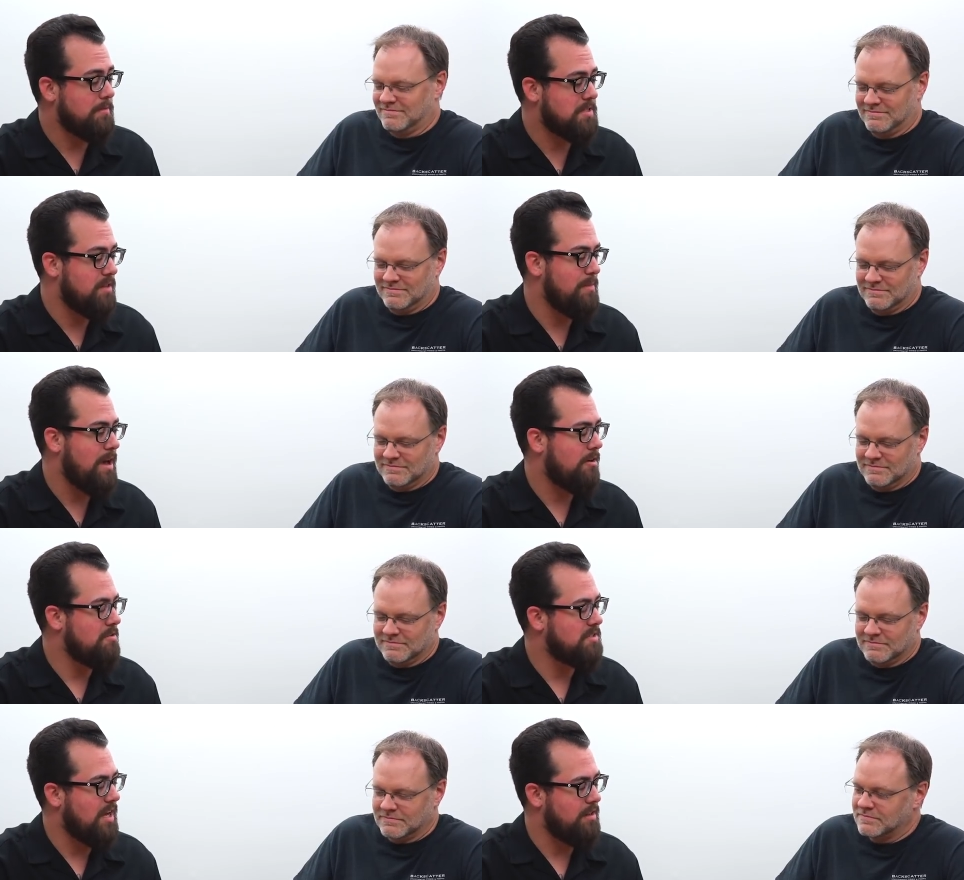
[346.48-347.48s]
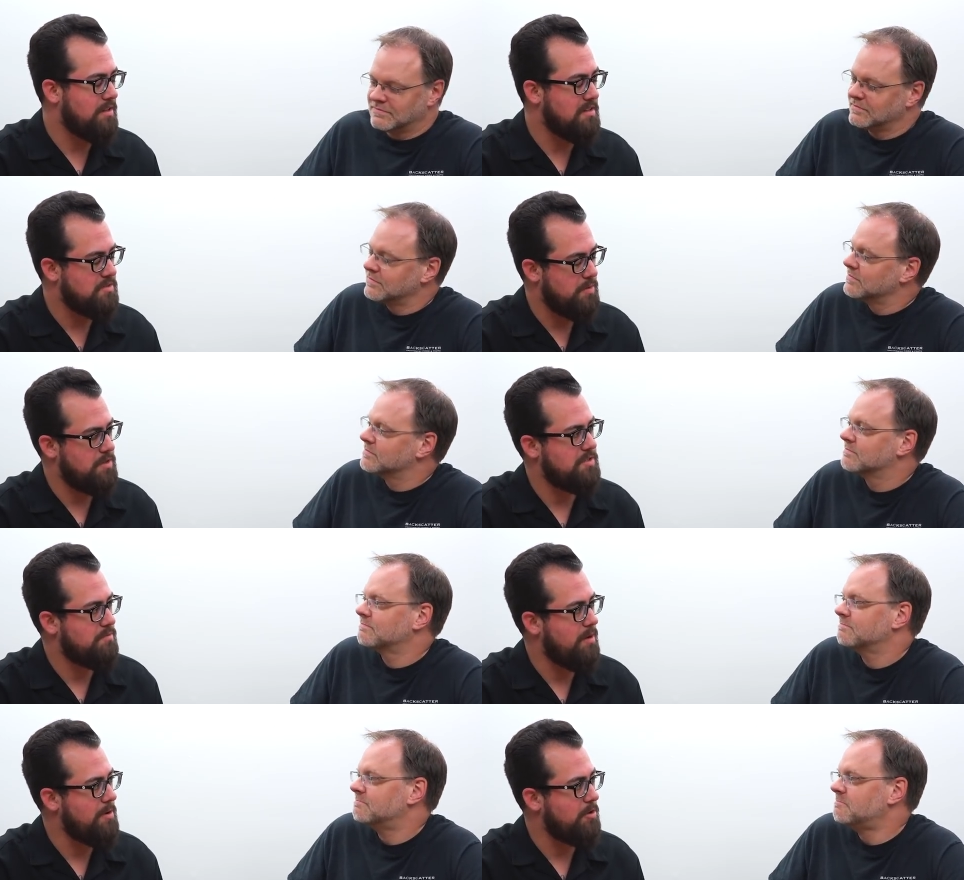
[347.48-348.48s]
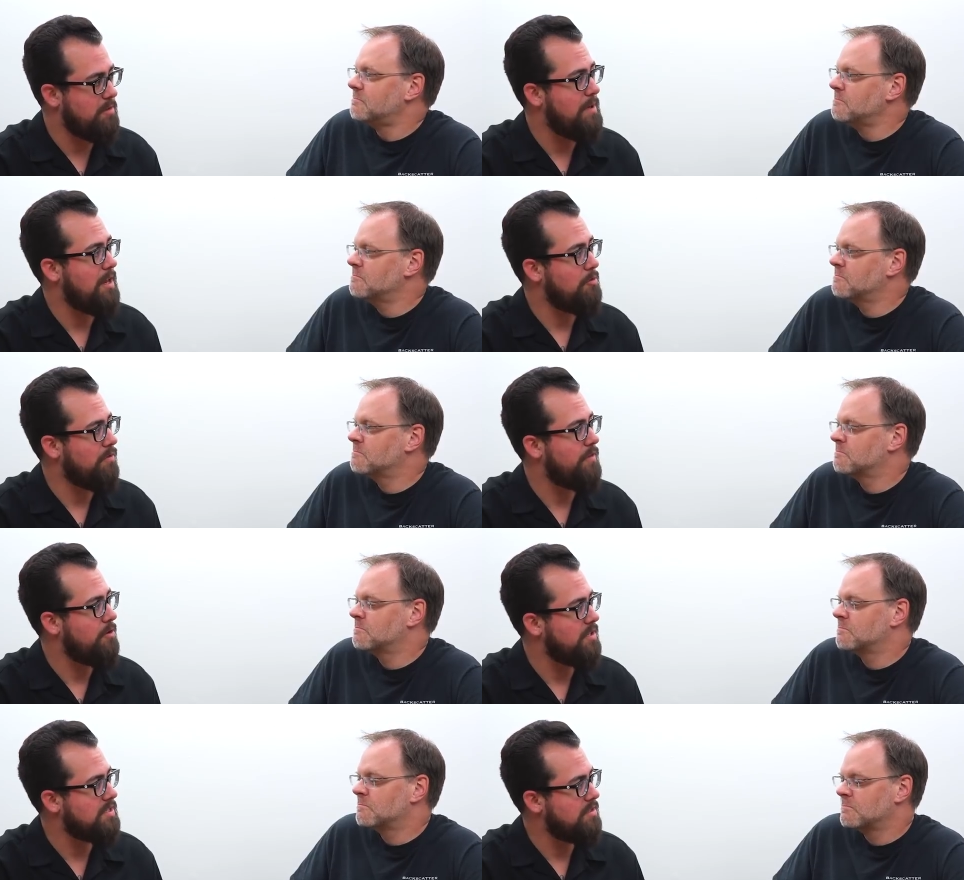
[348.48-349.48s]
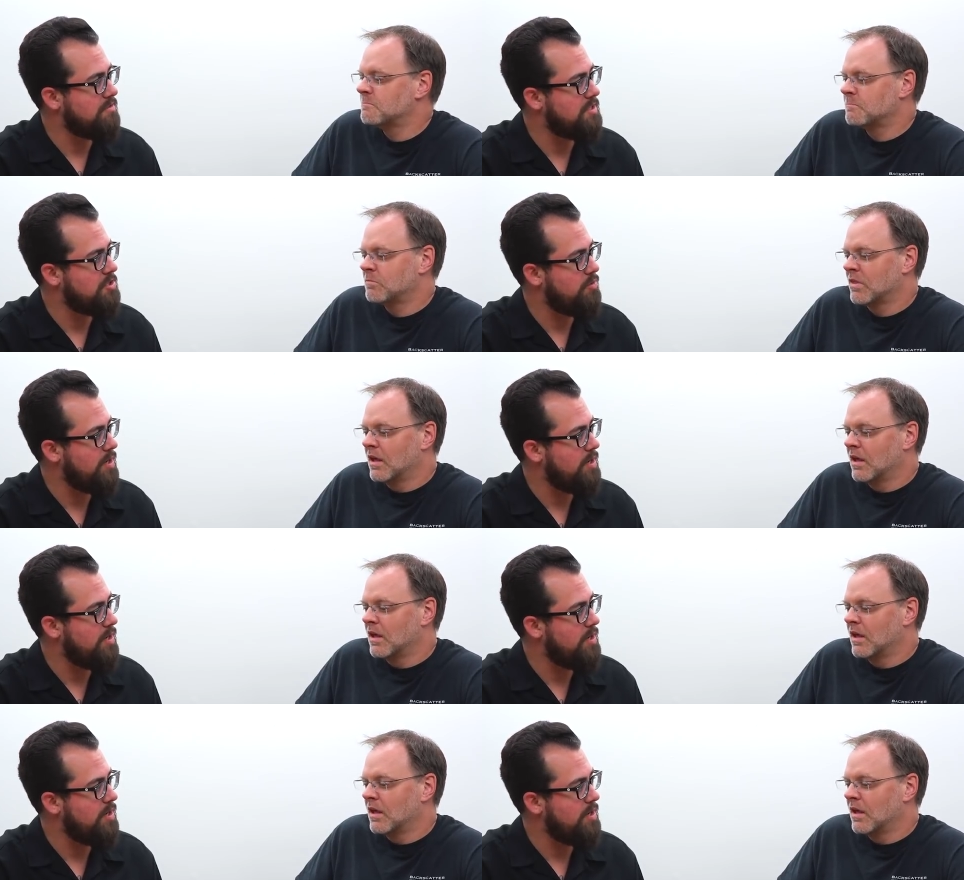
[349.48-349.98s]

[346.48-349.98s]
Speaker 1: When it comes to the macro side of things, we're using primarily manual focus in those